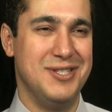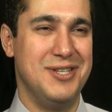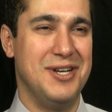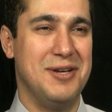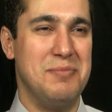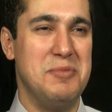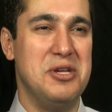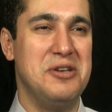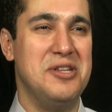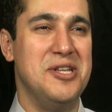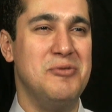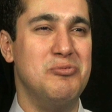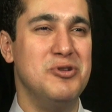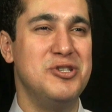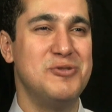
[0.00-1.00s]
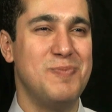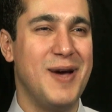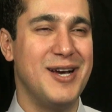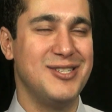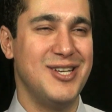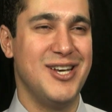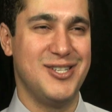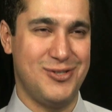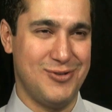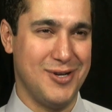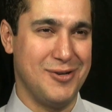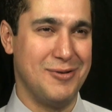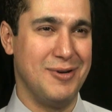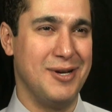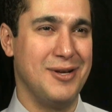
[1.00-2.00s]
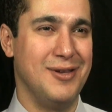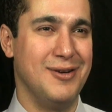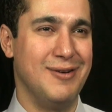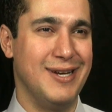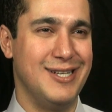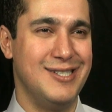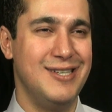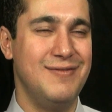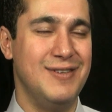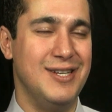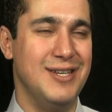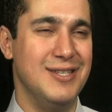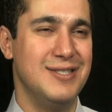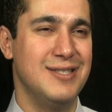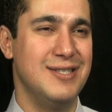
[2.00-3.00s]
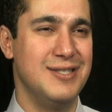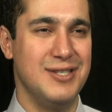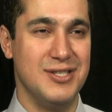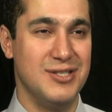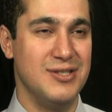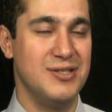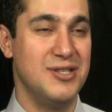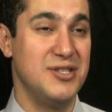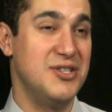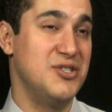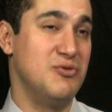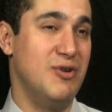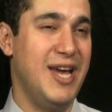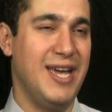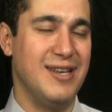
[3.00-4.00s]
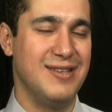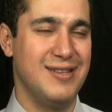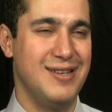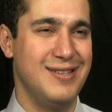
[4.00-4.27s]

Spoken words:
The community respects extracurricular activities. This is great.